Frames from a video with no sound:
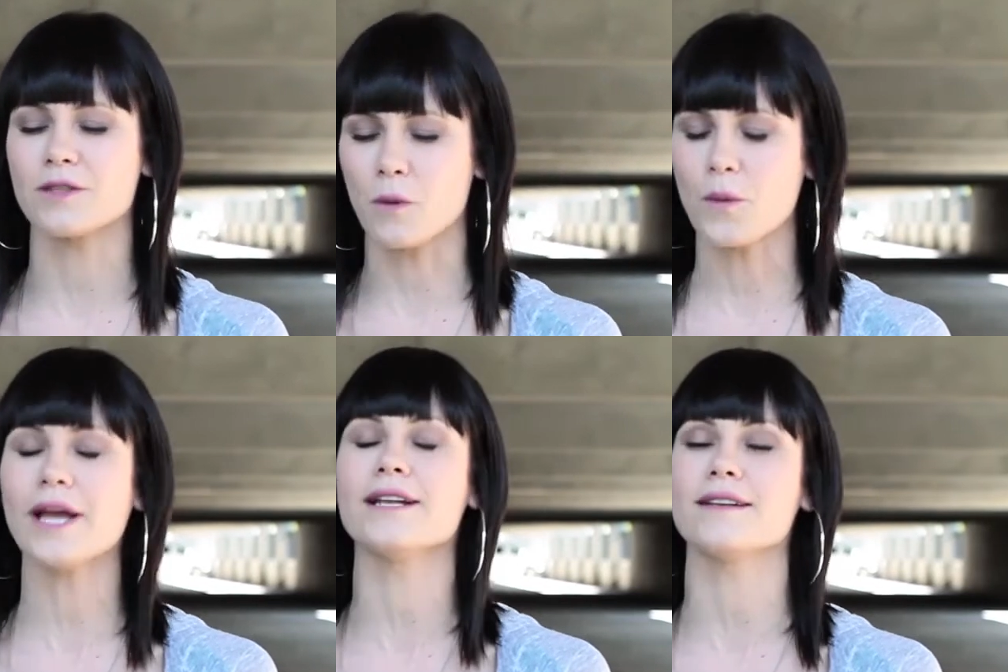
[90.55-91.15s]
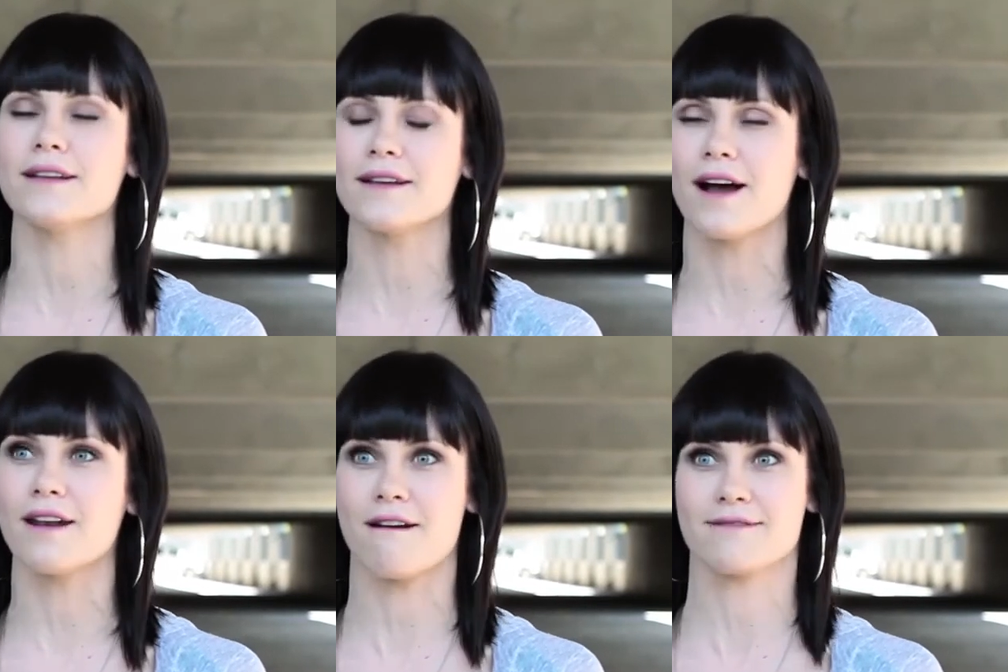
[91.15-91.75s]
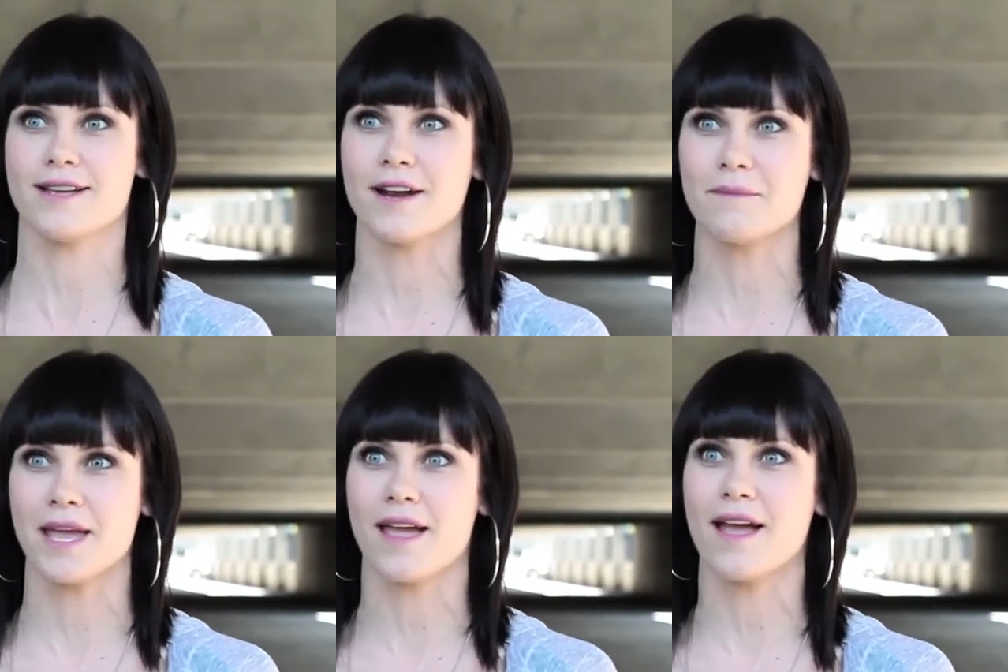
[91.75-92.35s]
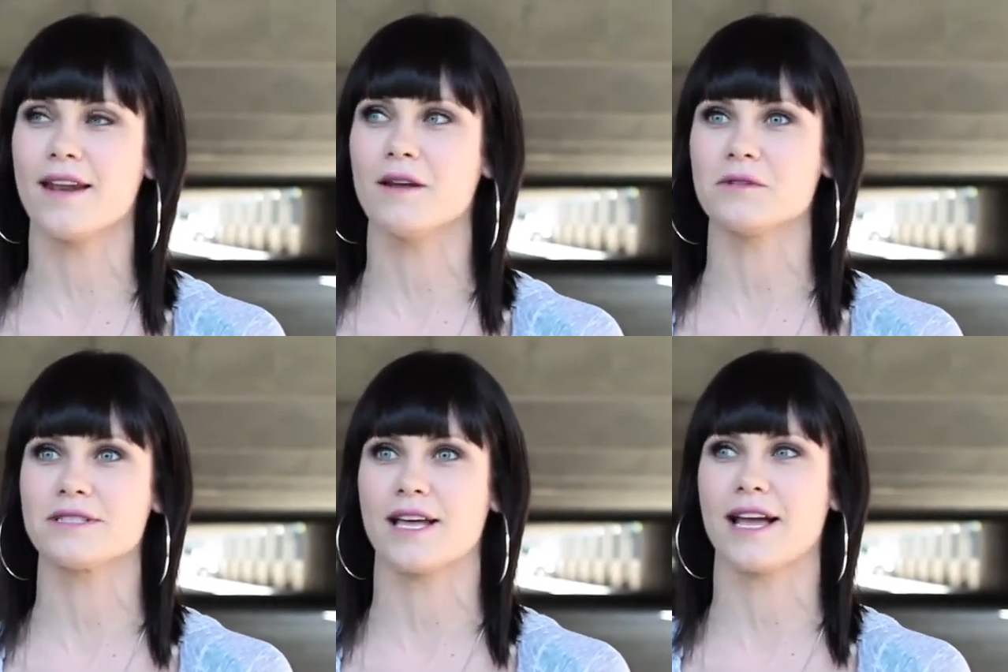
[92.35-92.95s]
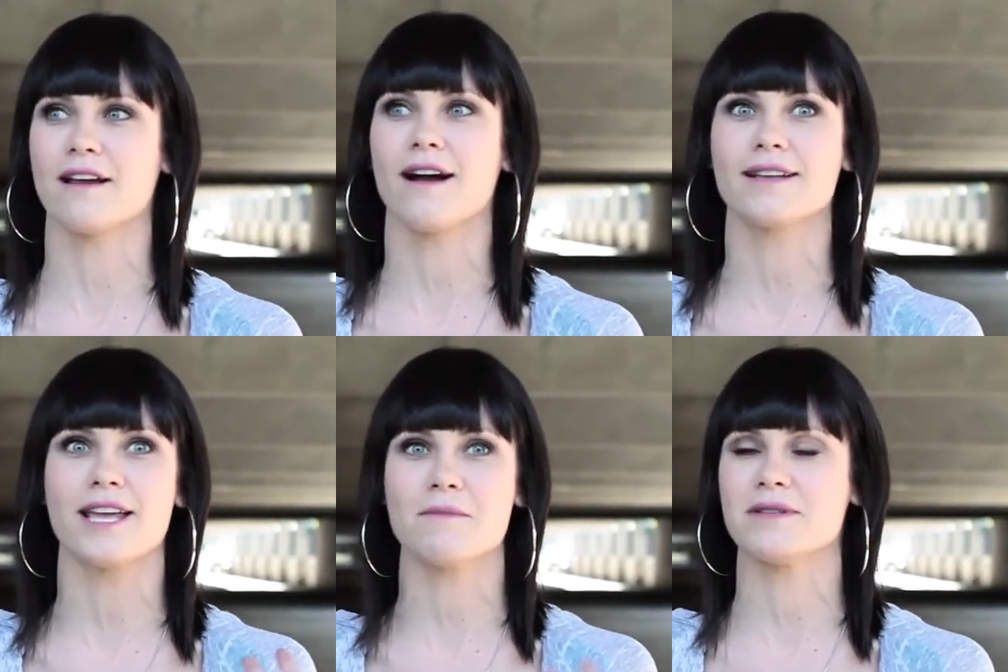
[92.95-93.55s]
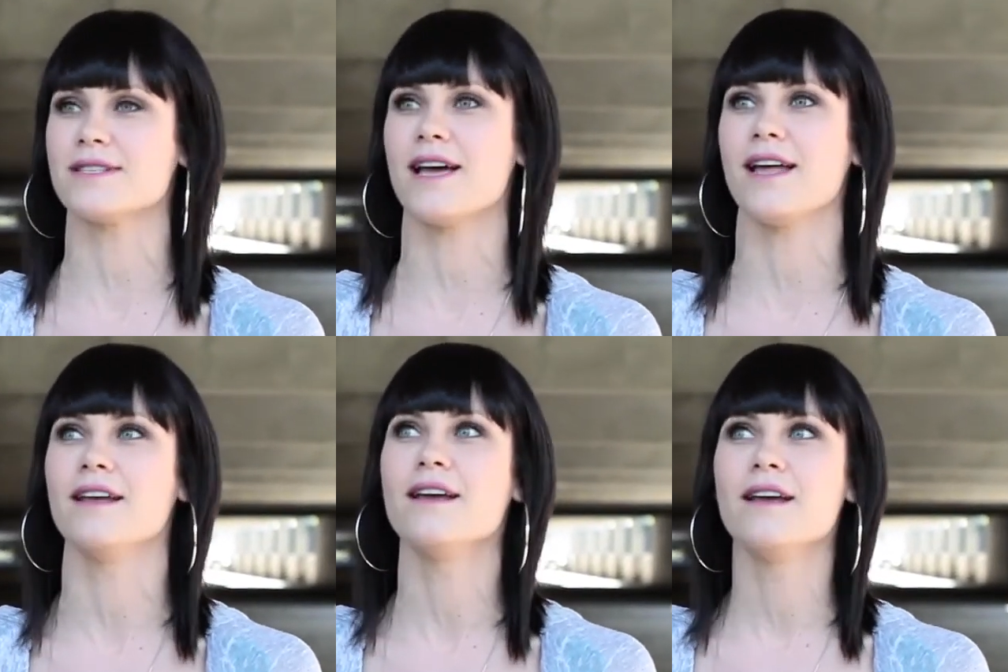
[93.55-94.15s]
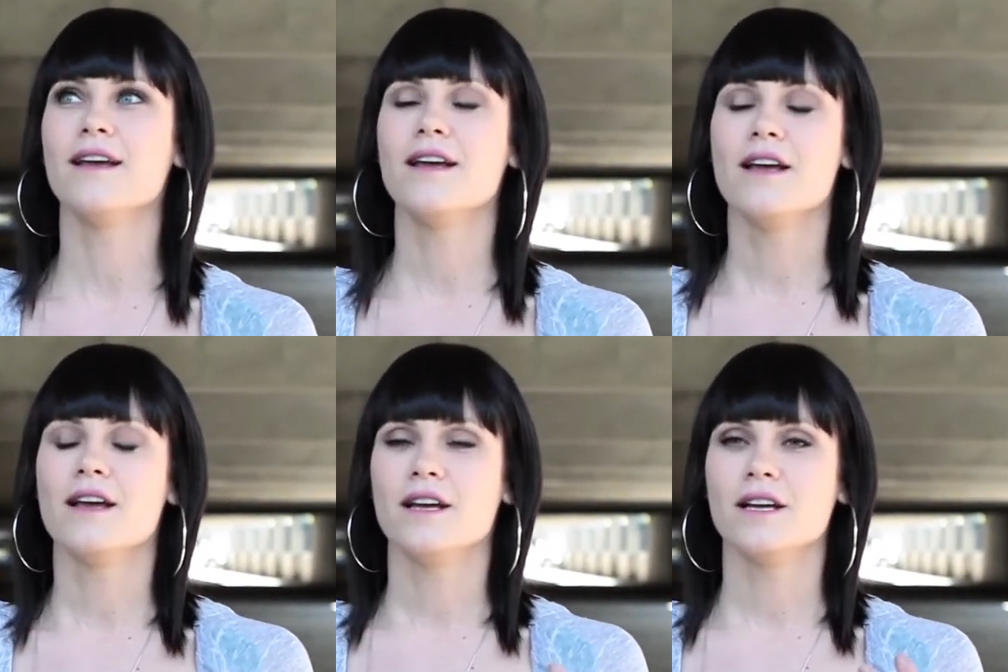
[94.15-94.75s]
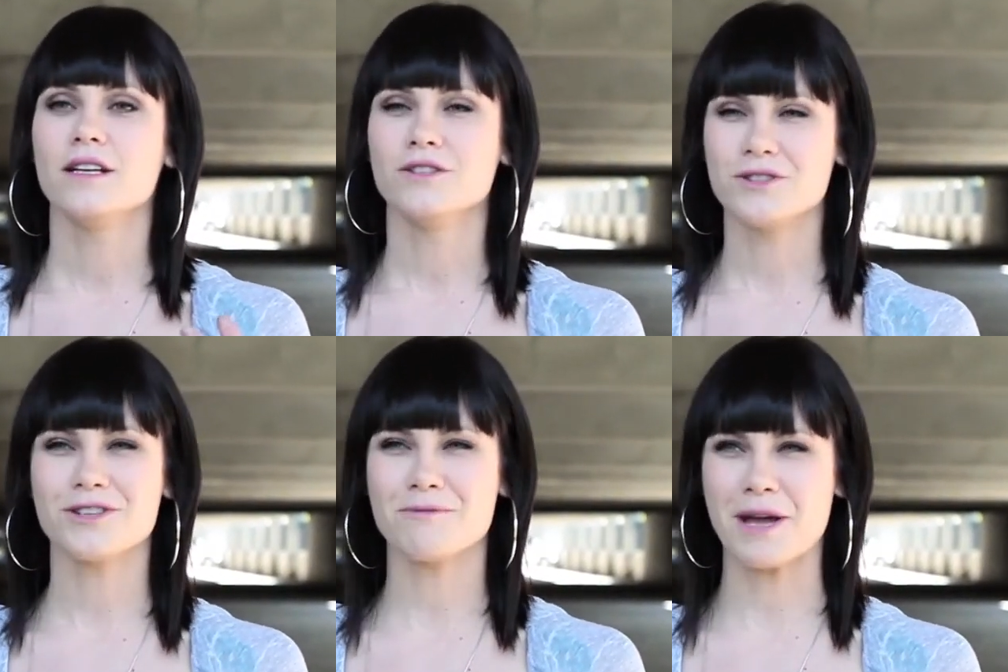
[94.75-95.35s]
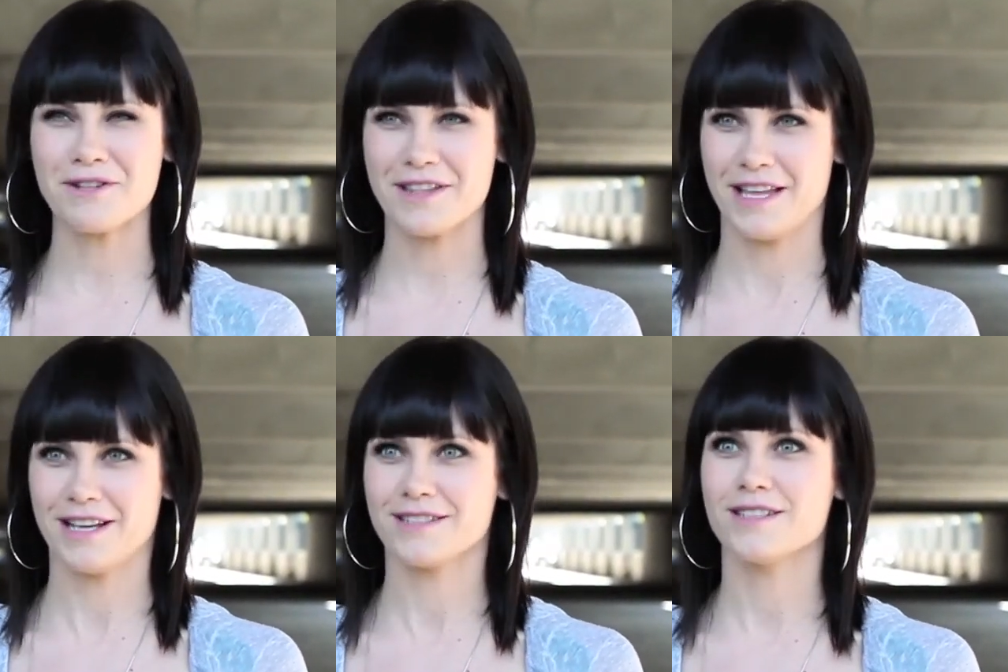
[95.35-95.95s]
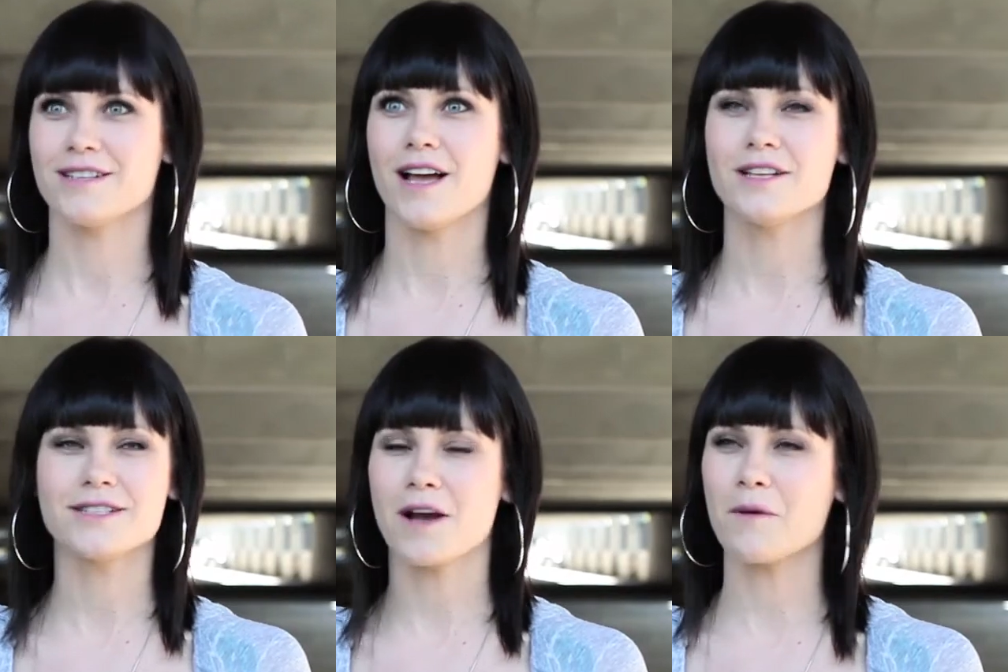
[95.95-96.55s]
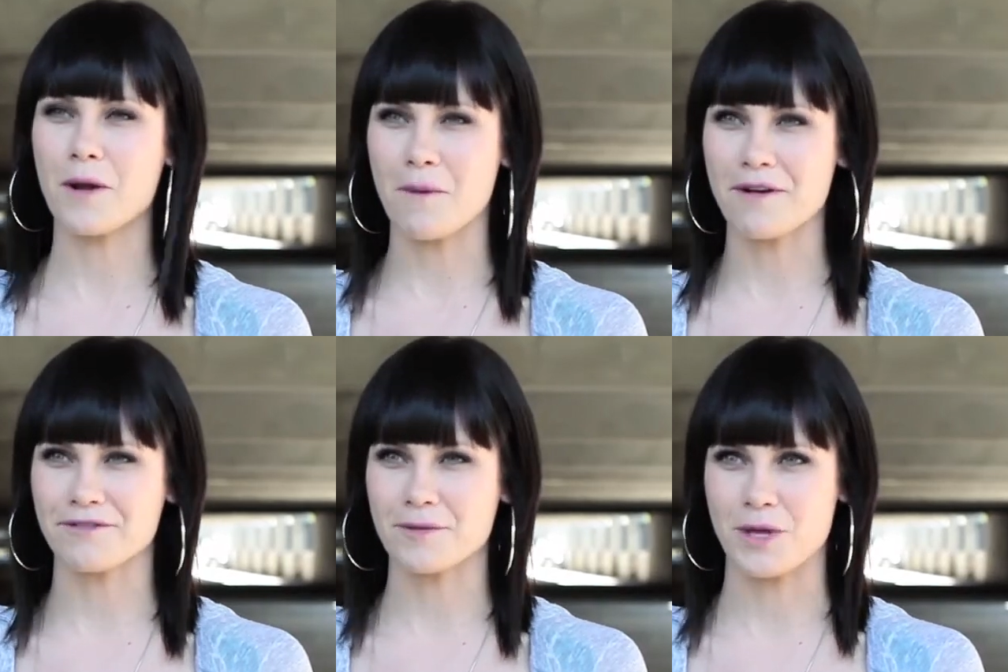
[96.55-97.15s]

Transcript: wind got knocked out of me, and it was like God came and said, "You deserve better than this. This is not what I want from